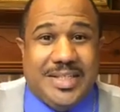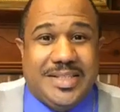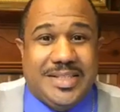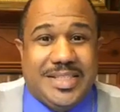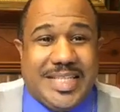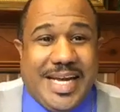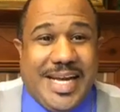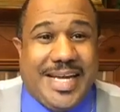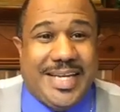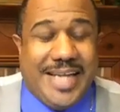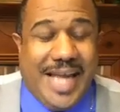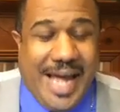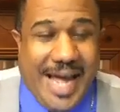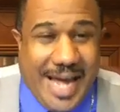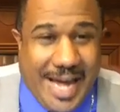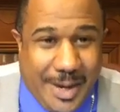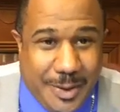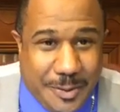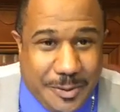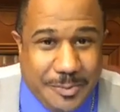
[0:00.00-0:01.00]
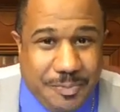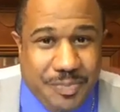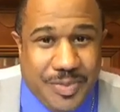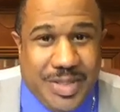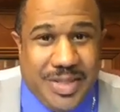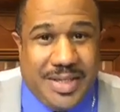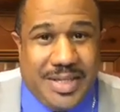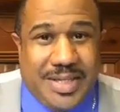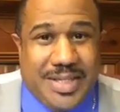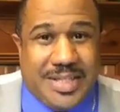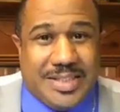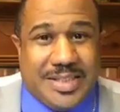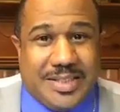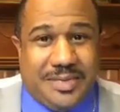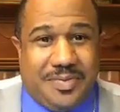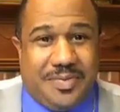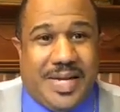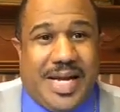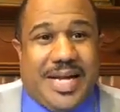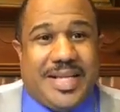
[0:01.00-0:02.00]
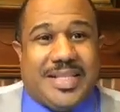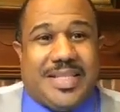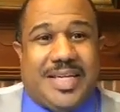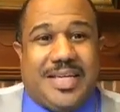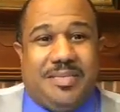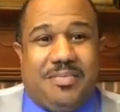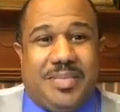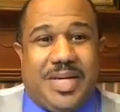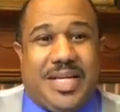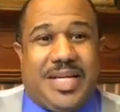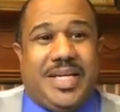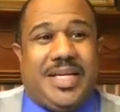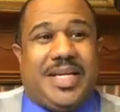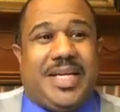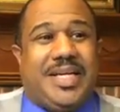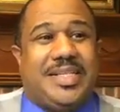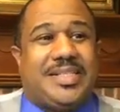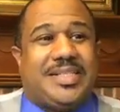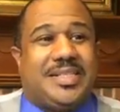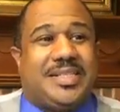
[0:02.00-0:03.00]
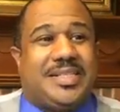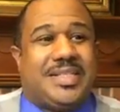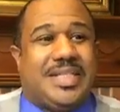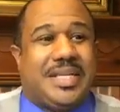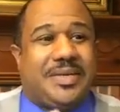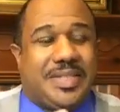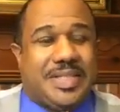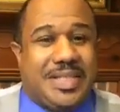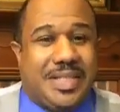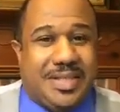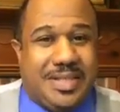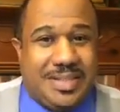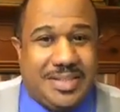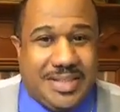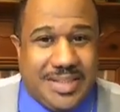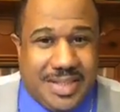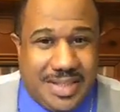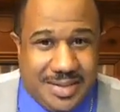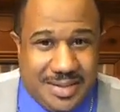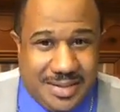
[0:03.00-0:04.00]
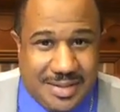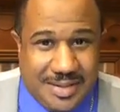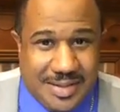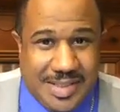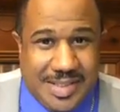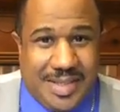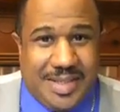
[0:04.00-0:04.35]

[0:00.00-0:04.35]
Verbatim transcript: to stand out is the fact that in many cases there is an agenda.